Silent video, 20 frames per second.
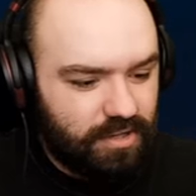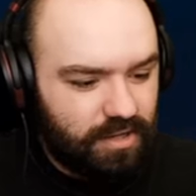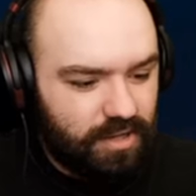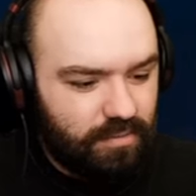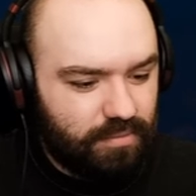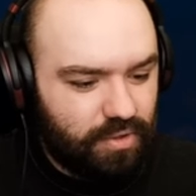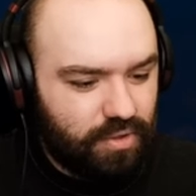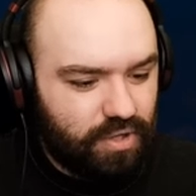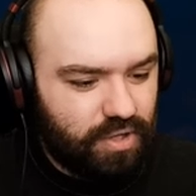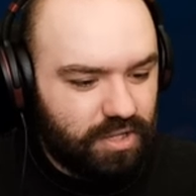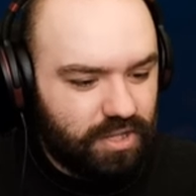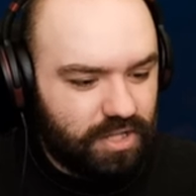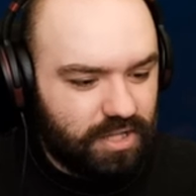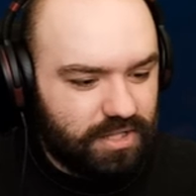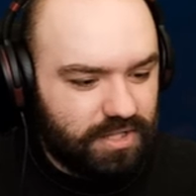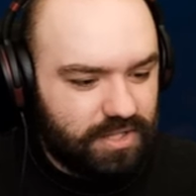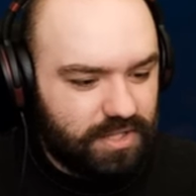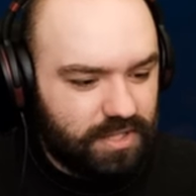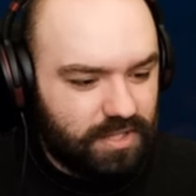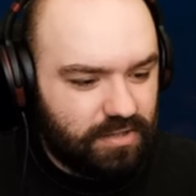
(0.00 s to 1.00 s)
I'm good at
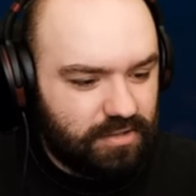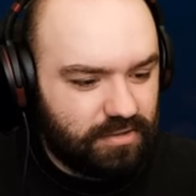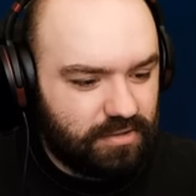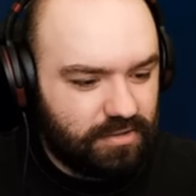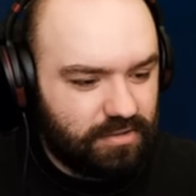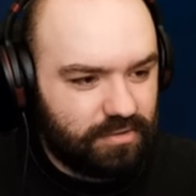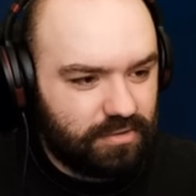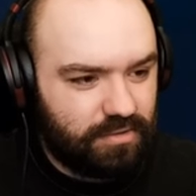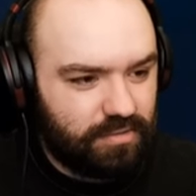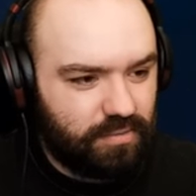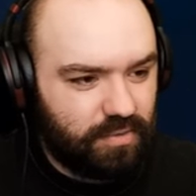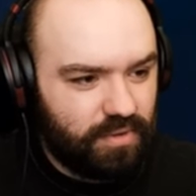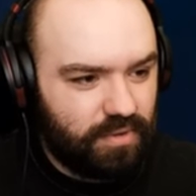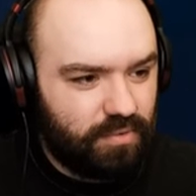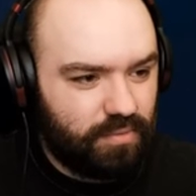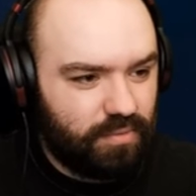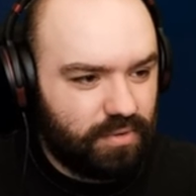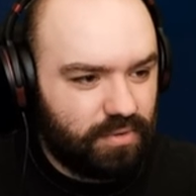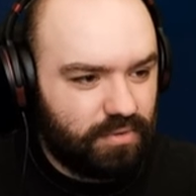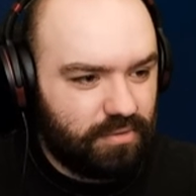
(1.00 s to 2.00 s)
this. We're,
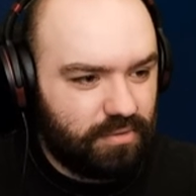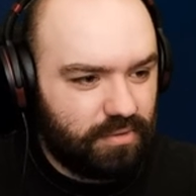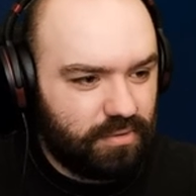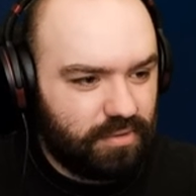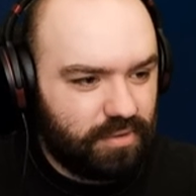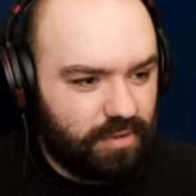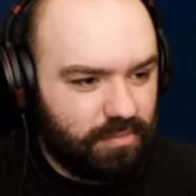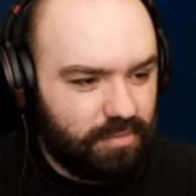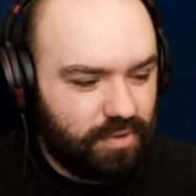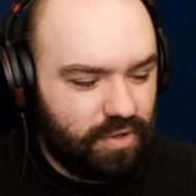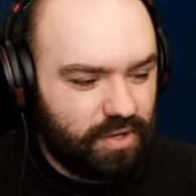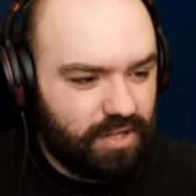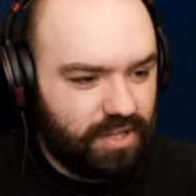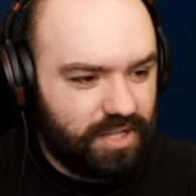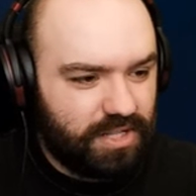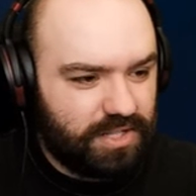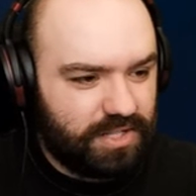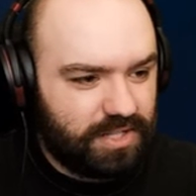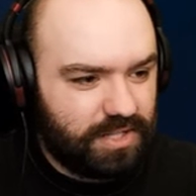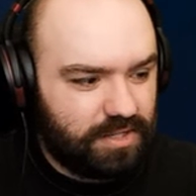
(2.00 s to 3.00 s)
we're, I'm good at
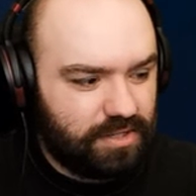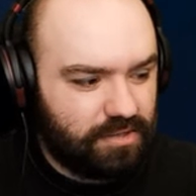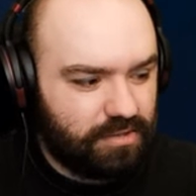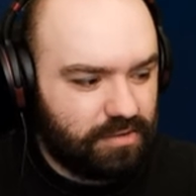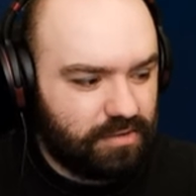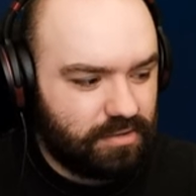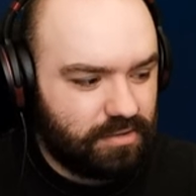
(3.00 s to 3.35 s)
this.